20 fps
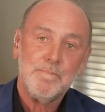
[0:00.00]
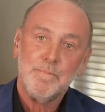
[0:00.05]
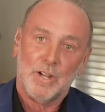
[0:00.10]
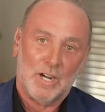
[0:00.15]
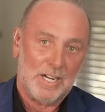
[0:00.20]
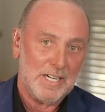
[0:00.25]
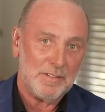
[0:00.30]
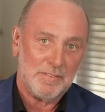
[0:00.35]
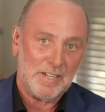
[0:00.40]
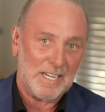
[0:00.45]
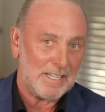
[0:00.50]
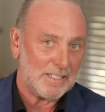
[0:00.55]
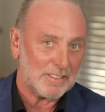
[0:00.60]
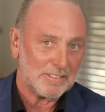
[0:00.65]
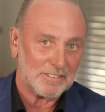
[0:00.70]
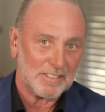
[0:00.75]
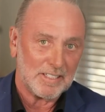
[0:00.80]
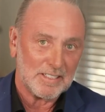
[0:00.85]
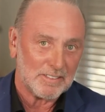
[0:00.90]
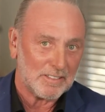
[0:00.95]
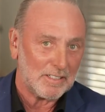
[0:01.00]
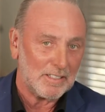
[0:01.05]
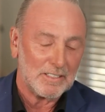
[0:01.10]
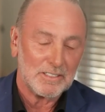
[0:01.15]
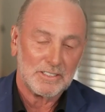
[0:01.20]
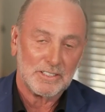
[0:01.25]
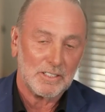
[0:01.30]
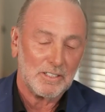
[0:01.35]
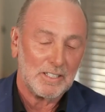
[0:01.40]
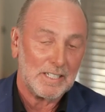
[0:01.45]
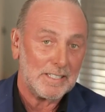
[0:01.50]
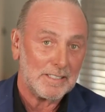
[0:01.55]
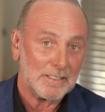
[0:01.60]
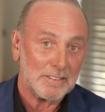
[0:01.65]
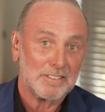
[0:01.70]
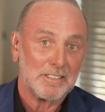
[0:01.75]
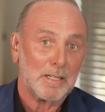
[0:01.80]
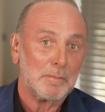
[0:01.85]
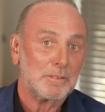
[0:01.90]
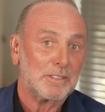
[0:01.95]
I never had a sexual issue, I had a
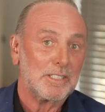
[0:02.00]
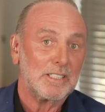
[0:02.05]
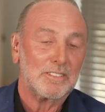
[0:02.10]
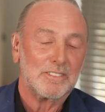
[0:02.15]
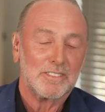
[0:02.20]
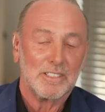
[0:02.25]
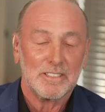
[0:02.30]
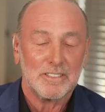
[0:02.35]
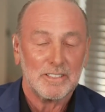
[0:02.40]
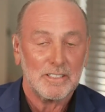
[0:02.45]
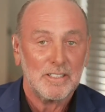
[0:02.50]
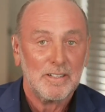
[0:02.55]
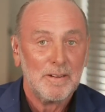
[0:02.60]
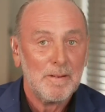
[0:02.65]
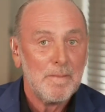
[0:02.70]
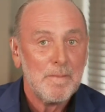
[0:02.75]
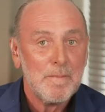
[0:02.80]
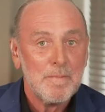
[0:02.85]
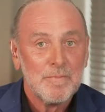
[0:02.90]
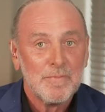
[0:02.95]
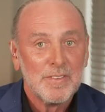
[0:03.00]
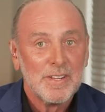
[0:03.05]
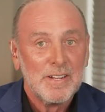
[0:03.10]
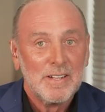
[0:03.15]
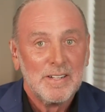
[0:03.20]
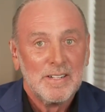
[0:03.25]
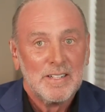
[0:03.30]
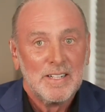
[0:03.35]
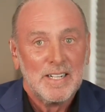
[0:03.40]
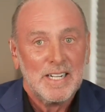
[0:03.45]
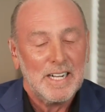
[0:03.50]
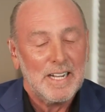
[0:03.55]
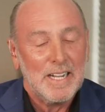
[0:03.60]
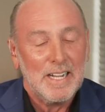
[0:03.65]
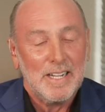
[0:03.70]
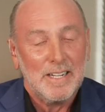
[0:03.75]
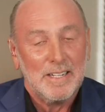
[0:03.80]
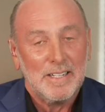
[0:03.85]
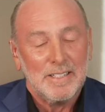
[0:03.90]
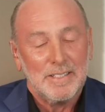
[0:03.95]
substance issue.
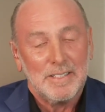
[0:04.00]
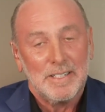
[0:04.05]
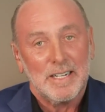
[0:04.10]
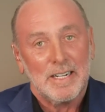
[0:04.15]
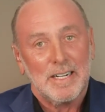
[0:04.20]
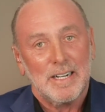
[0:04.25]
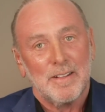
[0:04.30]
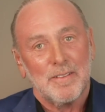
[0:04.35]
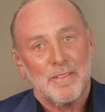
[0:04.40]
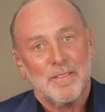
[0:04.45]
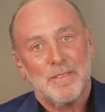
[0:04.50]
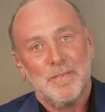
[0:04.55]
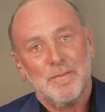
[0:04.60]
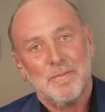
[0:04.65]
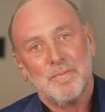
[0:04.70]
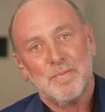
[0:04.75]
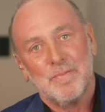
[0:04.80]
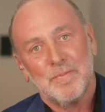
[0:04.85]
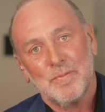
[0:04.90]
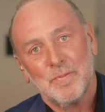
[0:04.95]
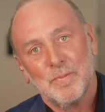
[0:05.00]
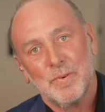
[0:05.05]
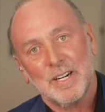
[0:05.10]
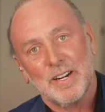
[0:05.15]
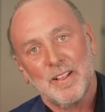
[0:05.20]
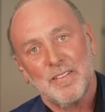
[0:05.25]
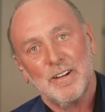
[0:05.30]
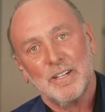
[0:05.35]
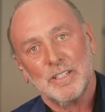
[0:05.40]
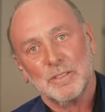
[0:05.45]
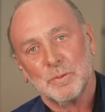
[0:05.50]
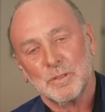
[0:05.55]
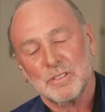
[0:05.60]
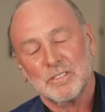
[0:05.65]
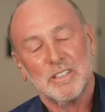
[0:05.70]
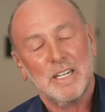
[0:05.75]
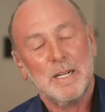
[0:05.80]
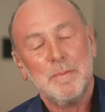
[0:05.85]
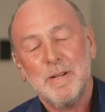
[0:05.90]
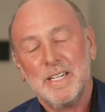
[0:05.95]
And one of those was
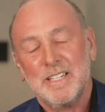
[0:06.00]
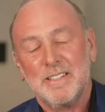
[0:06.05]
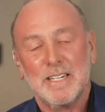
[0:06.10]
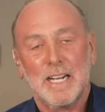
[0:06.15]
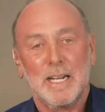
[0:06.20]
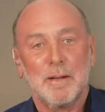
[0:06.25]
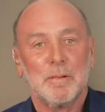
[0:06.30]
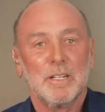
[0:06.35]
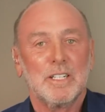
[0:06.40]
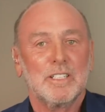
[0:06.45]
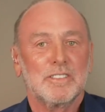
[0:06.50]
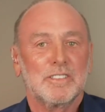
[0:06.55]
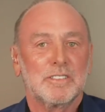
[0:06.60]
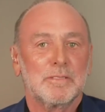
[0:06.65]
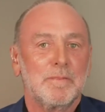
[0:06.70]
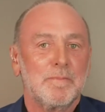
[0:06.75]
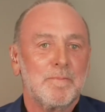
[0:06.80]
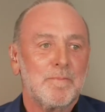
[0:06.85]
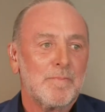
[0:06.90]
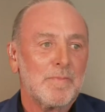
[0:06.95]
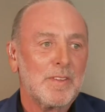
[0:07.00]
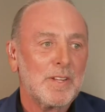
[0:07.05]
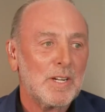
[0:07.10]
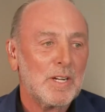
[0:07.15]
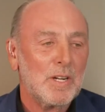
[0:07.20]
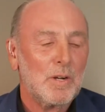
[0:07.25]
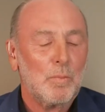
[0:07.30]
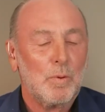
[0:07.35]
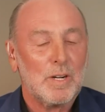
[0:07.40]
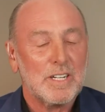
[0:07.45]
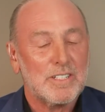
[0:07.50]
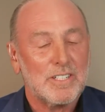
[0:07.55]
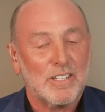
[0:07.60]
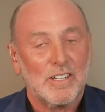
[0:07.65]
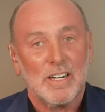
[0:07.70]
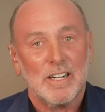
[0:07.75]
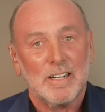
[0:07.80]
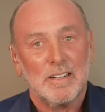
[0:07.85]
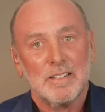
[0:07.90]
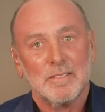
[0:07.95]
sleeping tablets, which
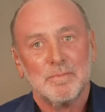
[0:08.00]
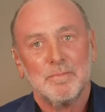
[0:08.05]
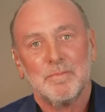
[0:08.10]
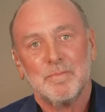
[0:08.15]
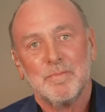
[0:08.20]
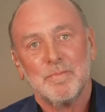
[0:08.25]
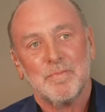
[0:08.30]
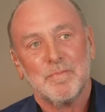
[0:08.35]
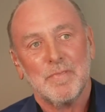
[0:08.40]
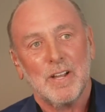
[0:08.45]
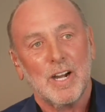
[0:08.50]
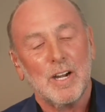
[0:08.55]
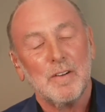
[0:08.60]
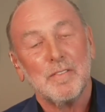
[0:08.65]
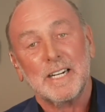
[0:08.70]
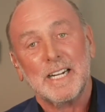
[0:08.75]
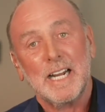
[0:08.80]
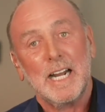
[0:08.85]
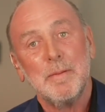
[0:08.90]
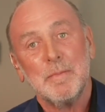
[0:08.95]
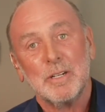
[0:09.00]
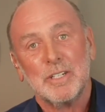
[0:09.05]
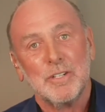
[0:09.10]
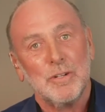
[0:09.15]
I overcame in